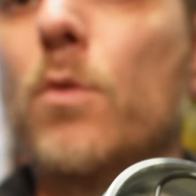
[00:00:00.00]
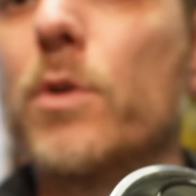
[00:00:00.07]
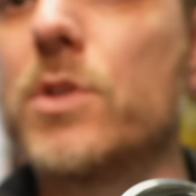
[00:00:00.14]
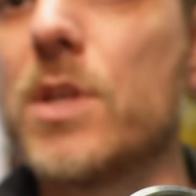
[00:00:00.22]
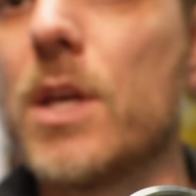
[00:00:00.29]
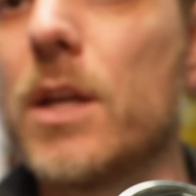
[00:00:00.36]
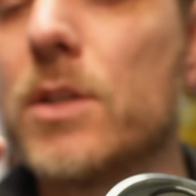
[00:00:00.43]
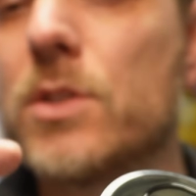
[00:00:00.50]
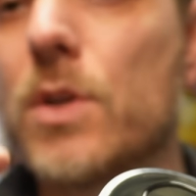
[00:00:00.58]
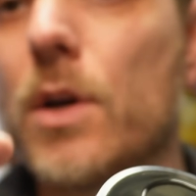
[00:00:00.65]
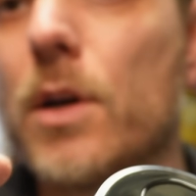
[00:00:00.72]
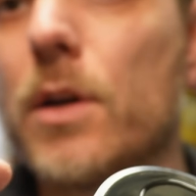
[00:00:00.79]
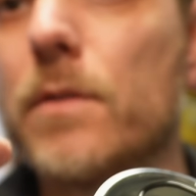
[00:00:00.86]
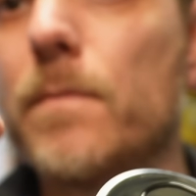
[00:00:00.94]
which then in
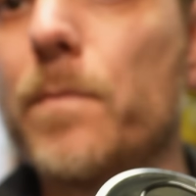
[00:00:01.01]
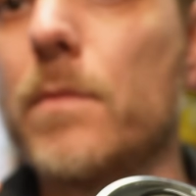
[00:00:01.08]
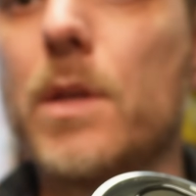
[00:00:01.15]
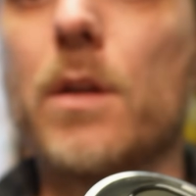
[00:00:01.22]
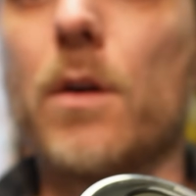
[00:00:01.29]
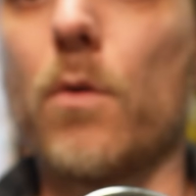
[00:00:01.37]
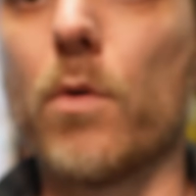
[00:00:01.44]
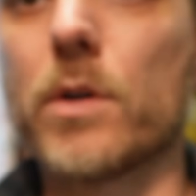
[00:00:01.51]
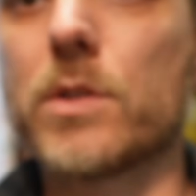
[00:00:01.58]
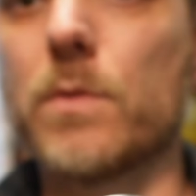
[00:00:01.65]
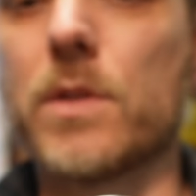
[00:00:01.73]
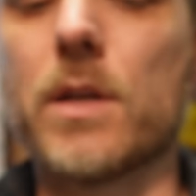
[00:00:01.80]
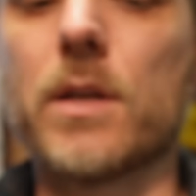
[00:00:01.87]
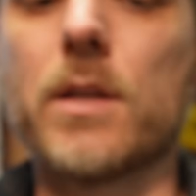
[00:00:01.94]
turn, you know, works with the